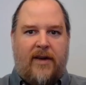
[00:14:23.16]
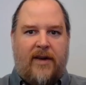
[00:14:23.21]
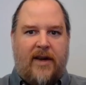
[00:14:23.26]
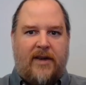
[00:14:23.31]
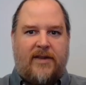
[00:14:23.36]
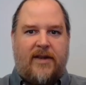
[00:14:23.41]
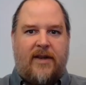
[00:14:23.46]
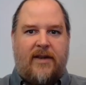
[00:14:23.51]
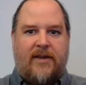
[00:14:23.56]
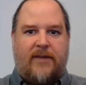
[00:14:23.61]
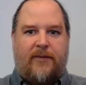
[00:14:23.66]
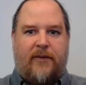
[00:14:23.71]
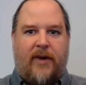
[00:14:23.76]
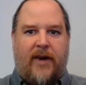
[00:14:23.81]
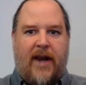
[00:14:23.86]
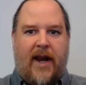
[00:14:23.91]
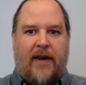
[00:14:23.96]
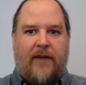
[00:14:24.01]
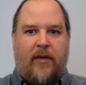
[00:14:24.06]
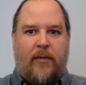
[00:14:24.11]
conditions for
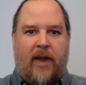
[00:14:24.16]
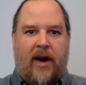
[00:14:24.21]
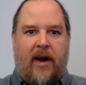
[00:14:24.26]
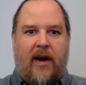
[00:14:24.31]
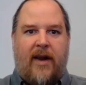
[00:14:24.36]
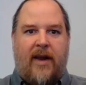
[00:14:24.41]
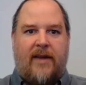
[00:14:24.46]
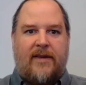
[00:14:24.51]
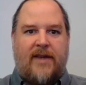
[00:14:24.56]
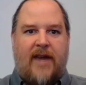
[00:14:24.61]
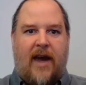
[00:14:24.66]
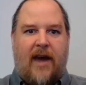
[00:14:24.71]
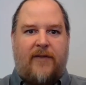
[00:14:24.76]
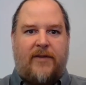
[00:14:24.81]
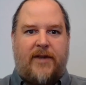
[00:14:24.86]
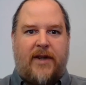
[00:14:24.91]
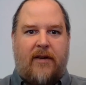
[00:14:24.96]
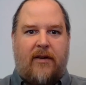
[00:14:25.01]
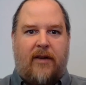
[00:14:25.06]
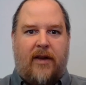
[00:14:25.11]
Native Americans
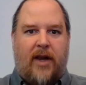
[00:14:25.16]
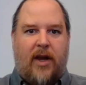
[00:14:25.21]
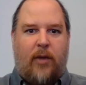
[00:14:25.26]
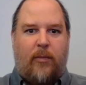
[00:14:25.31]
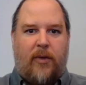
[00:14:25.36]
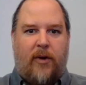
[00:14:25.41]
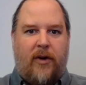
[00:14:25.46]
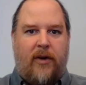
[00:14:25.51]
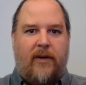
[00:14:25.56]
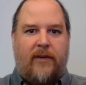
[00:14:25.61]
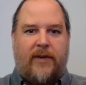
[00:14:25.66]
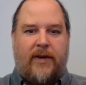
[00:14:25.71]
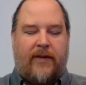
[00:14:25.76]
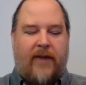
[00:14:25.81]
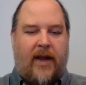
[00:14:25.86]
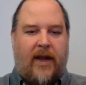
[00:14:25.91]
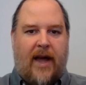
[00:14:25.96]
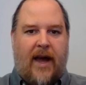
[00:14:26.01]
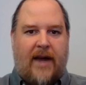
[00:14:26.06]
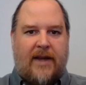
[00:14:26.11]
have generally improved over
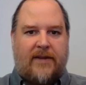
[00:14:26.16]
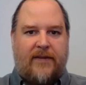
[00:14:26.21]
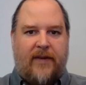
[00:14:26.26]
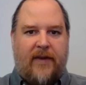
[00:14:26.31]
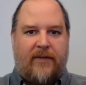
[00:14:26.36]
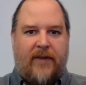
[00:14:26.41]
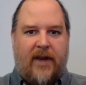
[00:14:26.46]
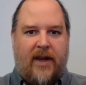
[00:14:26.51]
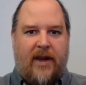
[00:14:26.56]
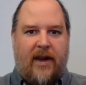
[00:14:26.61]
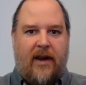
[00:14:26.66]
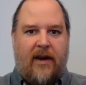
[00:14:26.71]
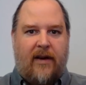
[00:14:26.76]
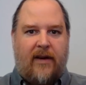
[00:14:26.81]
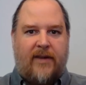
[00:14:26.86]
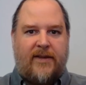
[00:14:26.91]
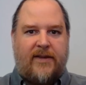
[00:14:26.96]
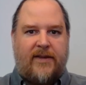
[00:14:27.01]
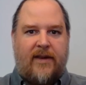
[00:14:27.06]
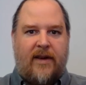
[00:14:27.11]
the last 50
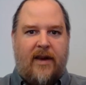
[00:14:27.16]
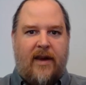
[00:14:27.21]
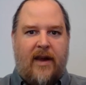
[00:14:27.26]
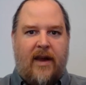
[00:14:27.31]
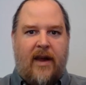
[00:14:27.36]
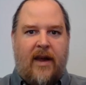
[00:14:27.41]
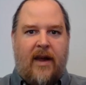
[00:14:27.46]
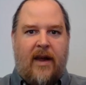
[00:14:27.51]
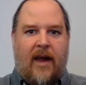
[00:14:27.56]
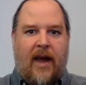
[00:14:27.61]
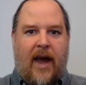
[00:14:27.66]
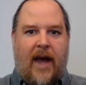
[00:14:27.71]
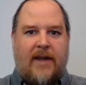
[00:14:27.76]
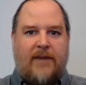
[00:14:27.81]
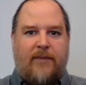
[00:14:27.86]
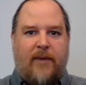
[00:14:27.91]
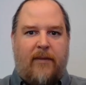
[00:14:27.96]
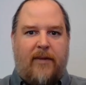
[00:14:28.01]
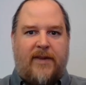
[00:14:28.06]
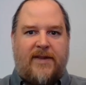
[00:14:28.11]
years,
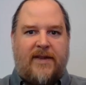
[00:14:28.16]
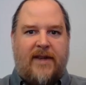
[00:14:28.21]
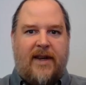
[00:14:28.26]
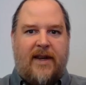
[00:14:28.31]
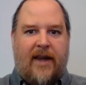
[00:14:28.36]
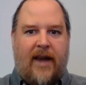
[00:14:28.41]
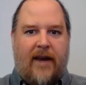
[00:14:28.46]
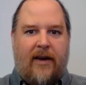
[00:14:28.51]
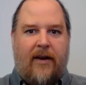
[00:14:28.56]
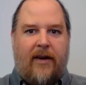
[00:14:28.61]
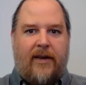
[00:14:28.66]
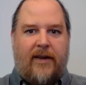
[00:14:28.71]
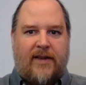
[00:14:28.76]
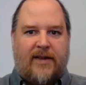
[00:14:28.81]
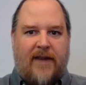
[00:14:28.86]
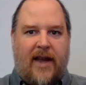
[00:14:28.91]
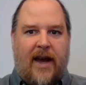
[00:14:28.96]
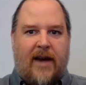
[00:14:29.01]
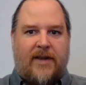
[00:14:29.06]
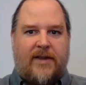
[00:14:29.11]
as we will see later in
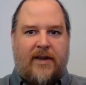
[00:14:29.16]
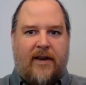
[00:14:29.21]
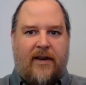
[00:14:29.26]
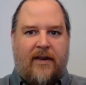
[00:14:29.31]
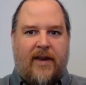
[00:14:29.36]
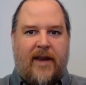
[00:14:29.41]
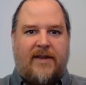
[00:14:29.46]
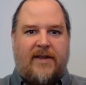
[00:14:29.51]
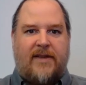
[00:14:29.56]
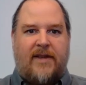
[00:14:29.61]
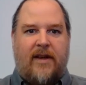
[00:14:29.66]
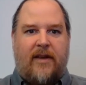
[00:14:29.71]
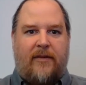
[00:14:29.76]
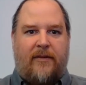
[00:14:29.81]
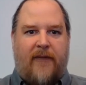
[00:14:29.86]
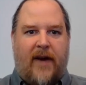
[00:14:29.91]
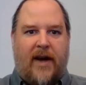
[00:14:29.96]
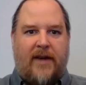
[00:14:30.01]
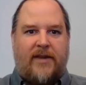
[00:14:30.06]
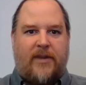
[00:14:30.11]
this lecture, they still
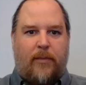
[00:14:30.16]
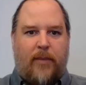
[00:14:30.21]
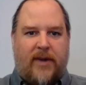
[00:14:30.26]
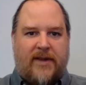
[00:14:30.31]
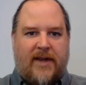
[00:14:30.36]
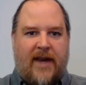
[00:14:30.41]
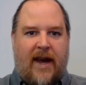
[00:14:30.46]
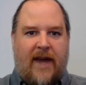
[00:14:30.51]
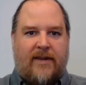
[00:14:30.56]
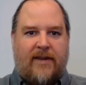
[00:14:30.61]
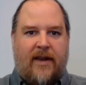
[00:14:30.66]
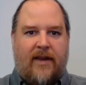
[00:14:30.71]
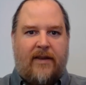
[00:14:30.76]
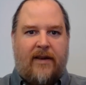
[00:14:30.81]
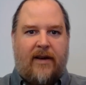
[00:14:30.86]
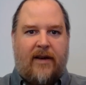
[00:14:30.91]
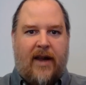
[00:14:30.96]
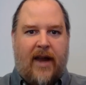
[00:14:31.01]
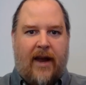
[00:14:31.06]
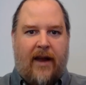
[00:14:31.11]
fight to protect
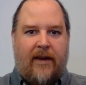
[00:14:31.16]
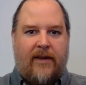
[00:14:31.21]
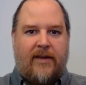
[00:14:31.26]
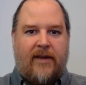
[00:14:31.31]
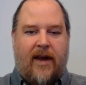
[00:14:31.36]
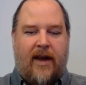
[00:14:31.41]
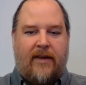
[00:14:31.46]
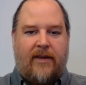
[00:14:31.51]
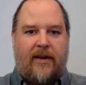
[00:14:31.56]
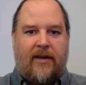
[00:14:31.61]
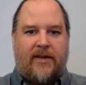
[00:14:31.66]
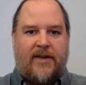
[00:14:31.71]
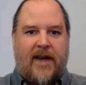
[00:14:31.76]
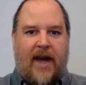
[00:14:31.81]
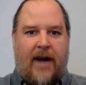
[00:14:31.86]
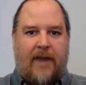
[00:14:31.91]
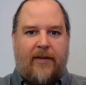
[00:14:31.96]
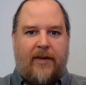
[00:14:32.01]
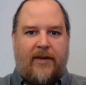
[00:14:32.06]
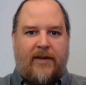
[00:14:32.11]
their land and their
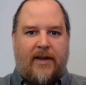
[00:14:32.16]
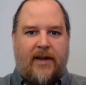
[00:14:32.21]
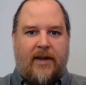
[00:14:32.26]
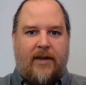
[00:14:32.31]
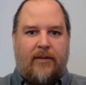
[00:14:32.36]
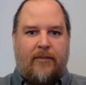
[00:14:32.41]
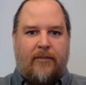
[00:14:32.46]
sovereignty.